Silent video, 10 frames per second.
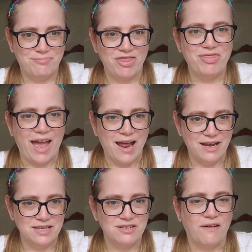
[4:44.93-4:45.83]
But that
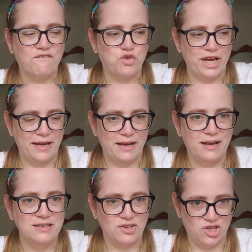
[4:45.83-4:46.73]
is freaking
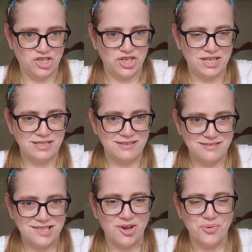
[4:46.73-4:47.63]
delicious.
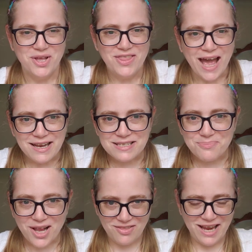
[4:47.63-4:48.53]
So that is
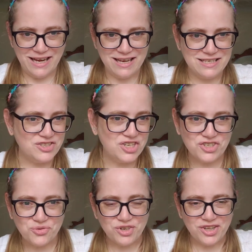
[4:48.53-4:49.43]
my latest, just
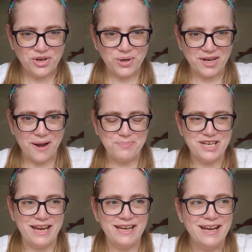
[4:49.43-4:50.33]
a really quick
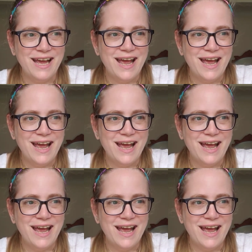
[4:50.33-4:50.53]
update